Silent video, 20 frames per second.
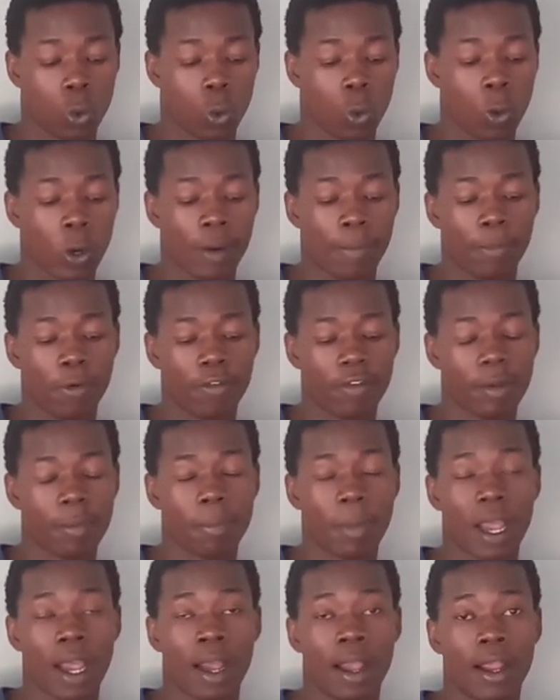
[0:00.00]
While moving
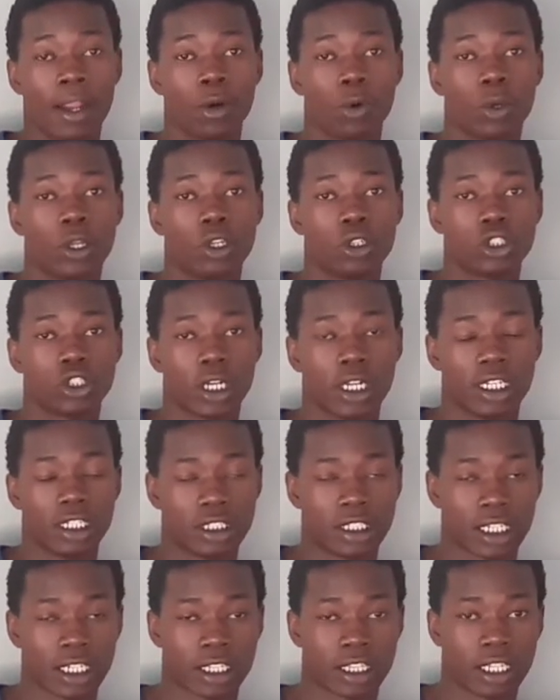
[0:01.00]
behind, we usually
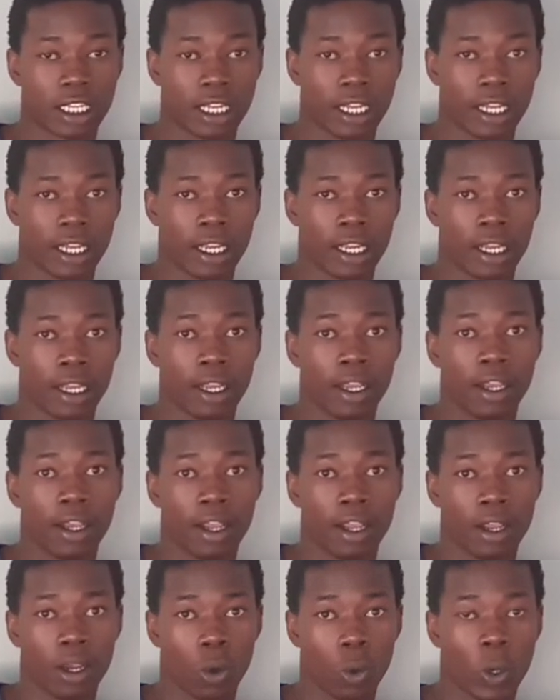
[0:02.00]
take the
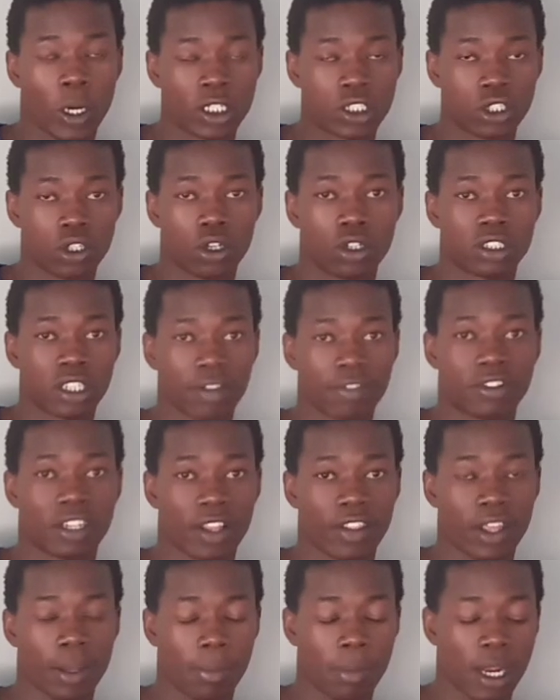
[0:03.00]
white note
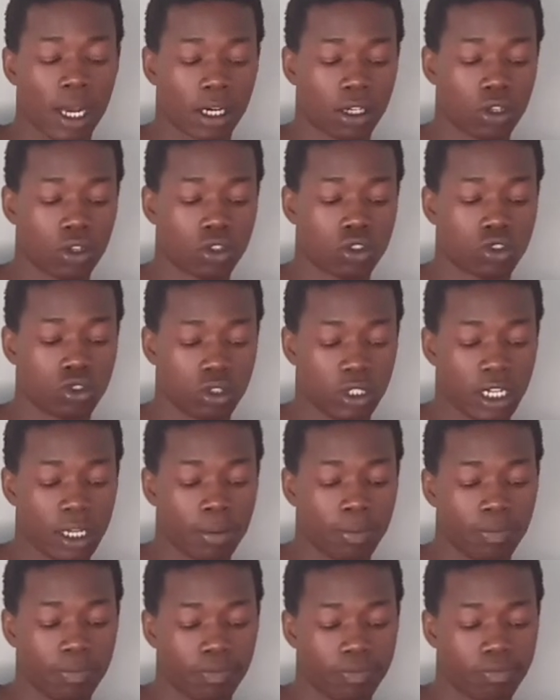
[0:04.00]
after the black note to
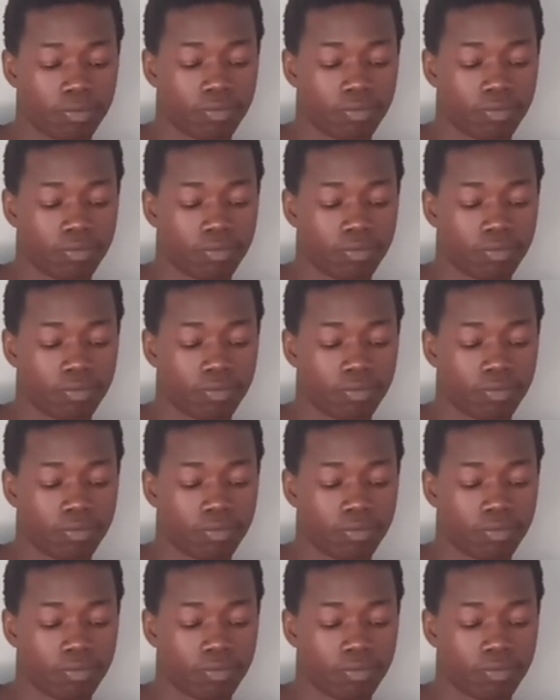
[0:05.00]
name